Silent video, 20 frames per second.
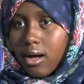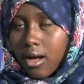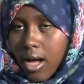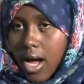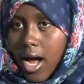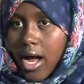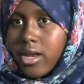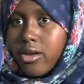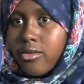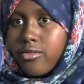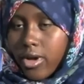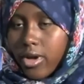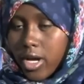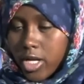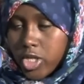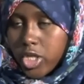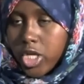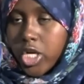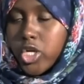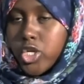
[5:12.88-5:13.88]
kind of
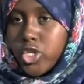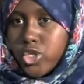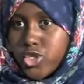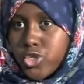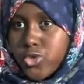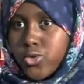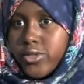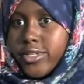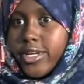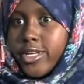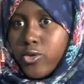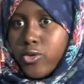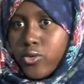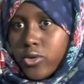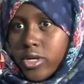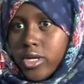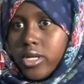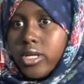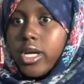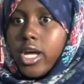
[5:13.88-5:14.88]
education tool that you
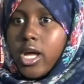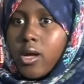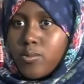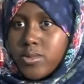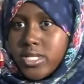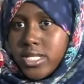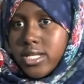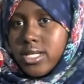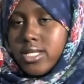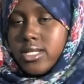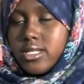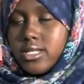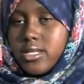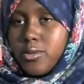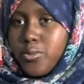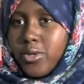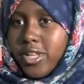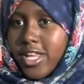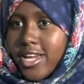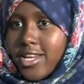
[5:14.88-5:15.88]
need, HIPS is the
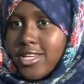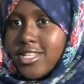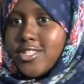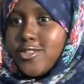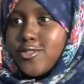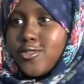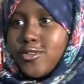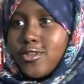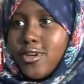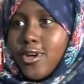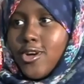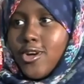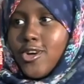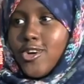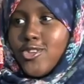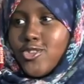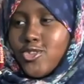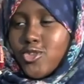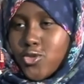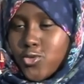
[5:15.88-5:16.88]
place
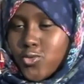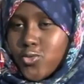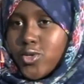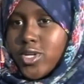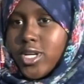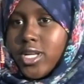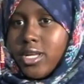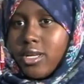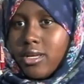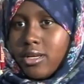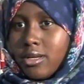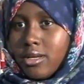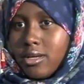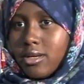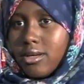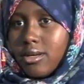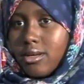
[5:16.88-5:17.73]
to really